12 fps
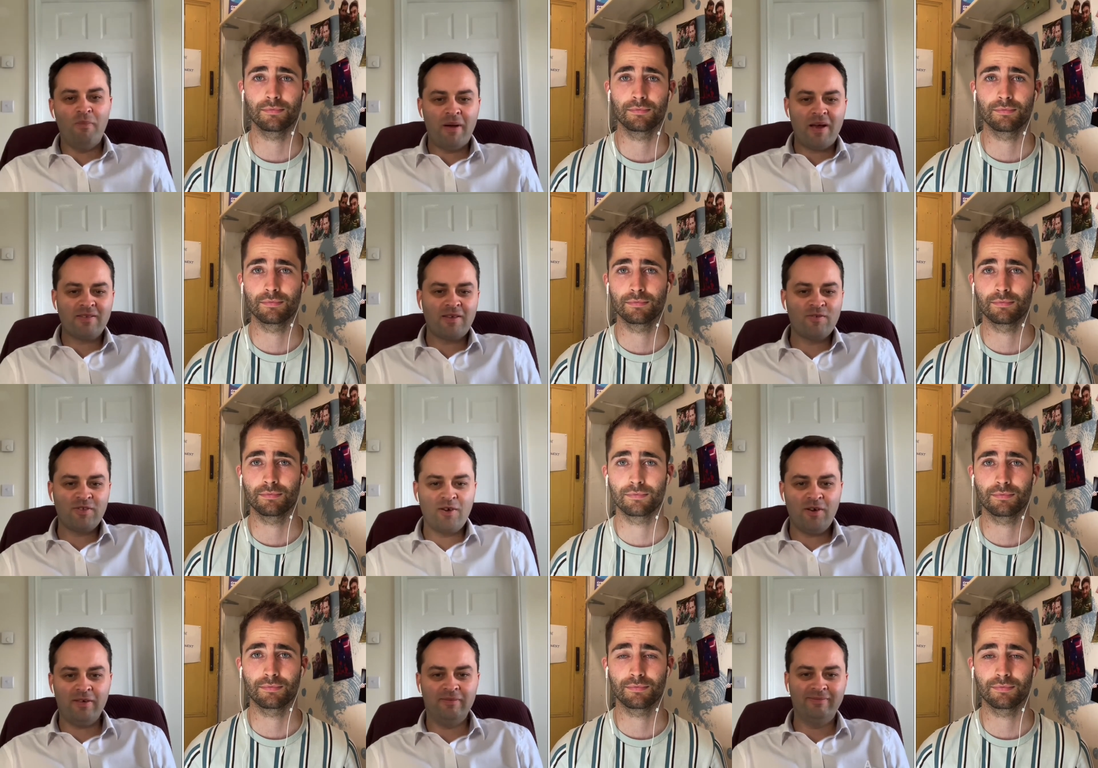Speaker 1: Baz. How's it
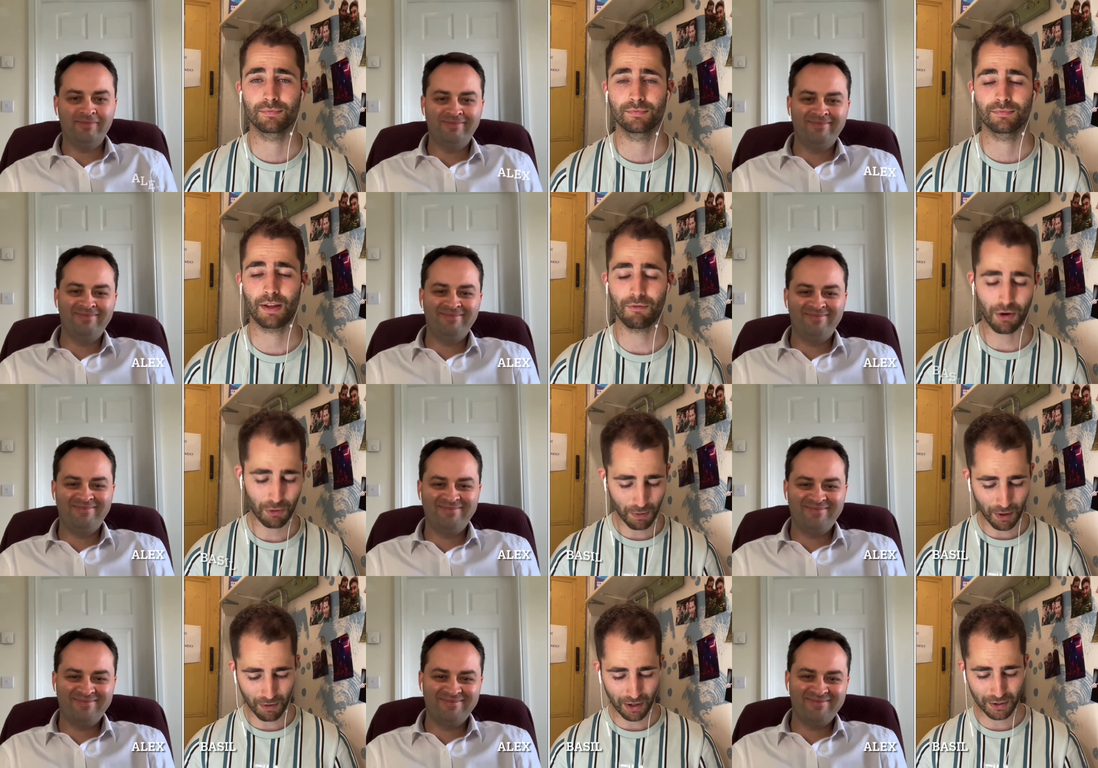going? Very
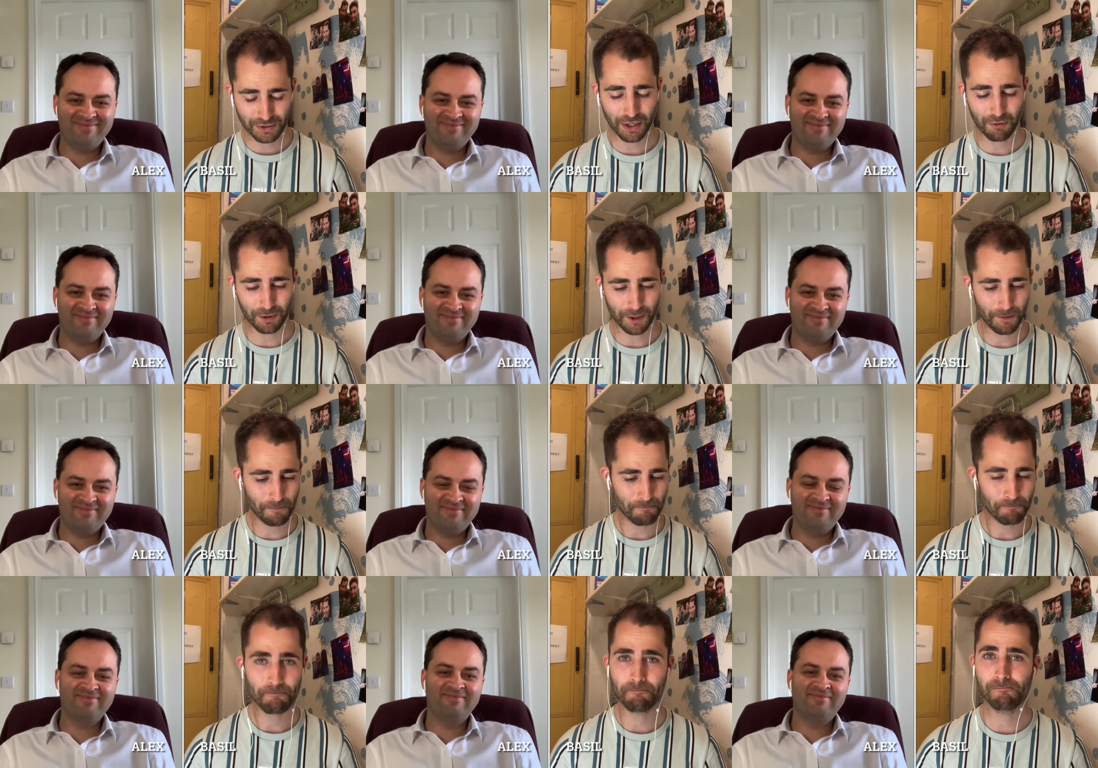well, Alex. How are you?
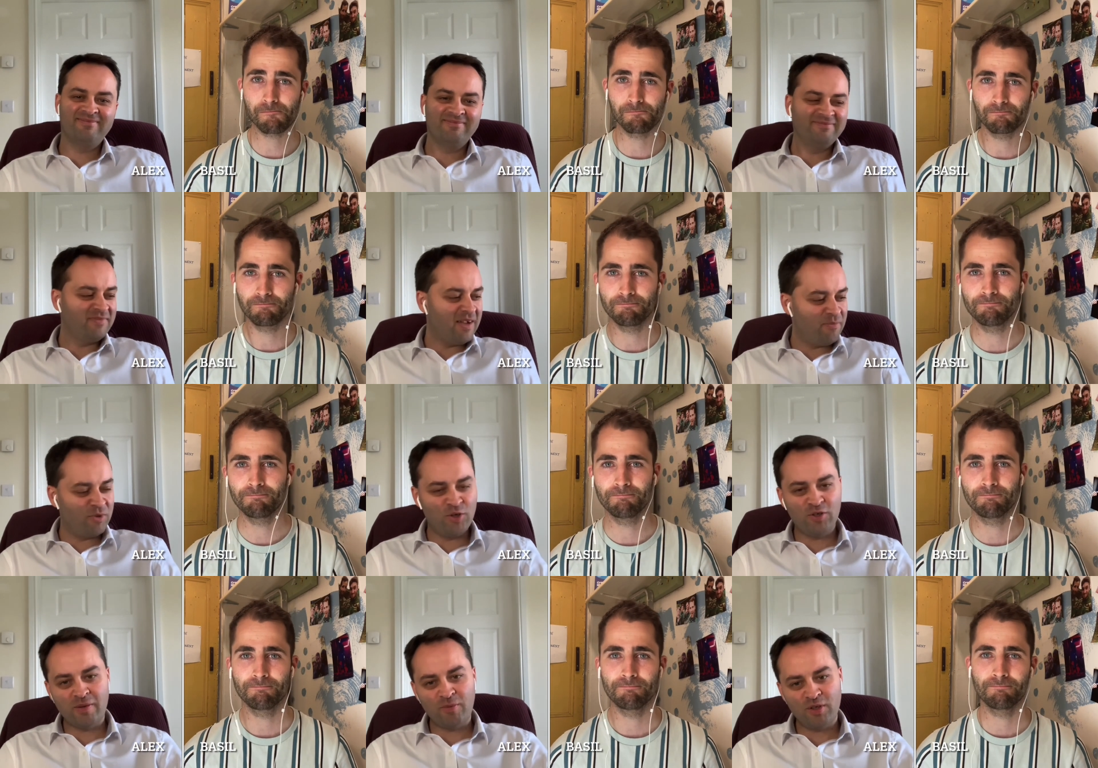I'm
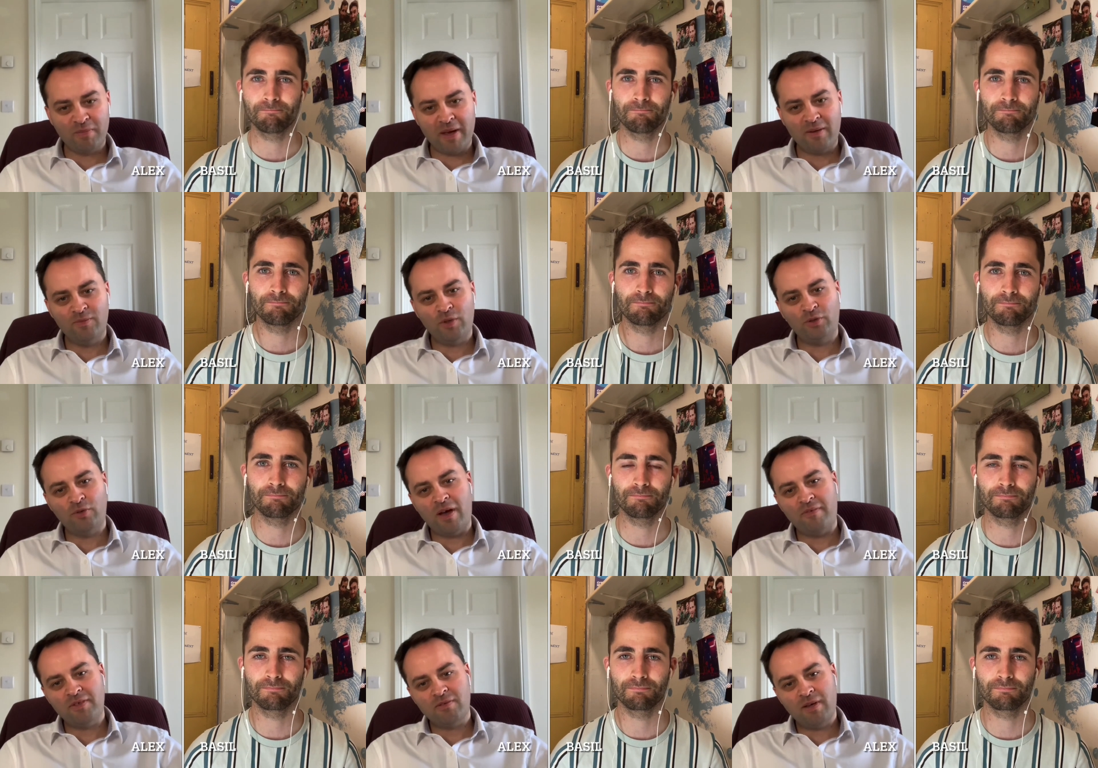good, man. What do we
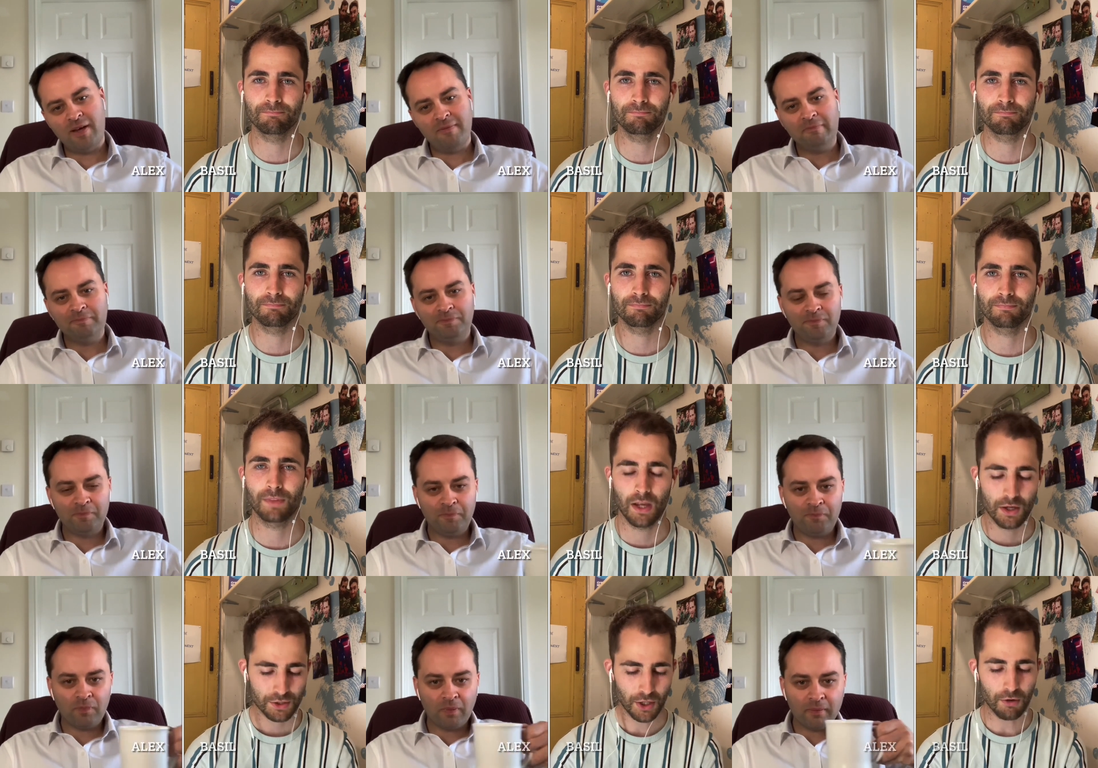have this week?
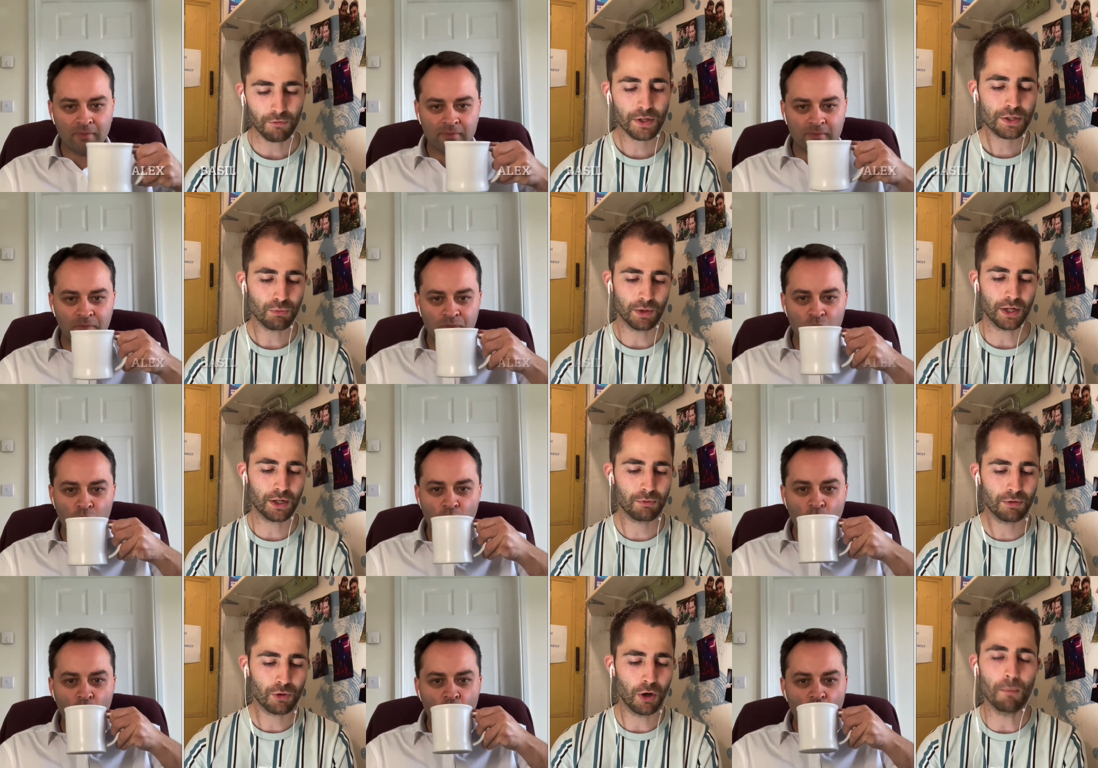
Speaker 2: So this week
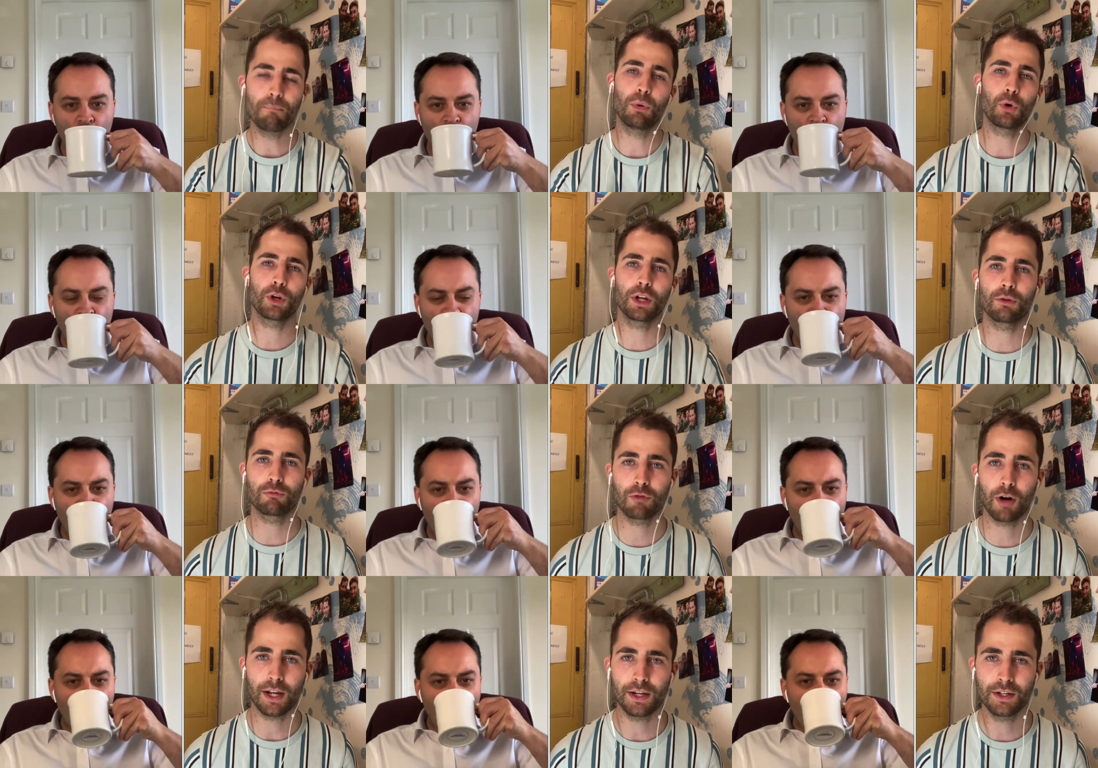we've got Boy
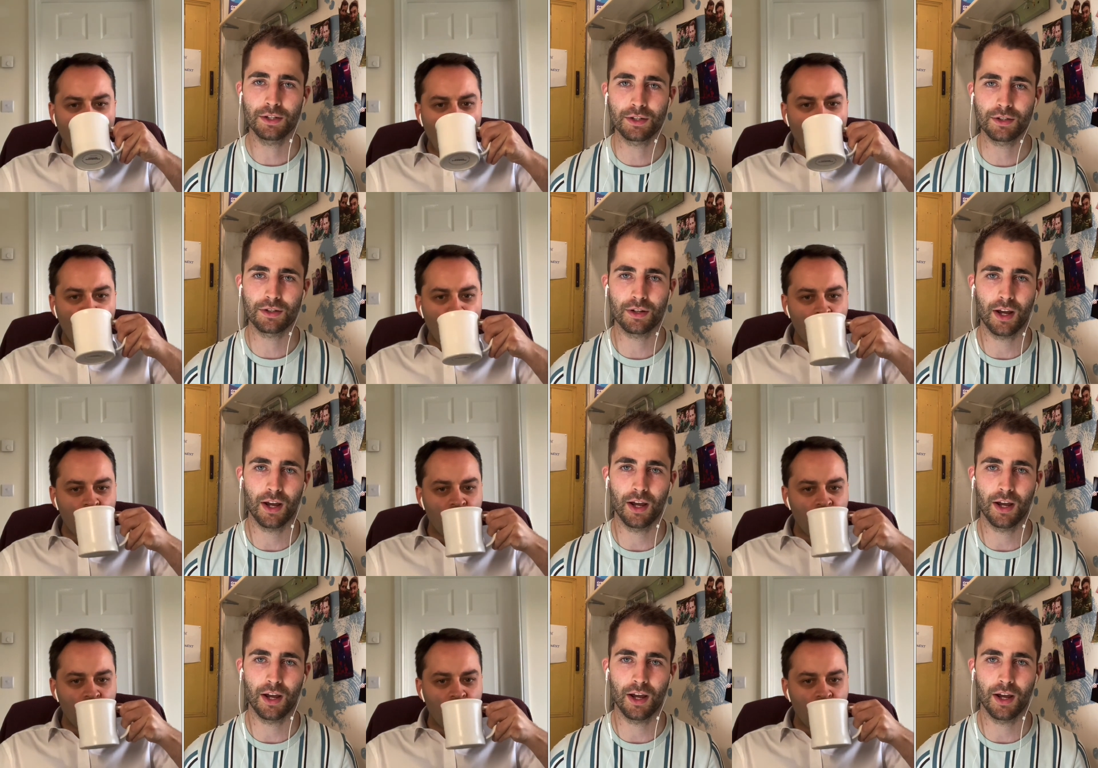Erased,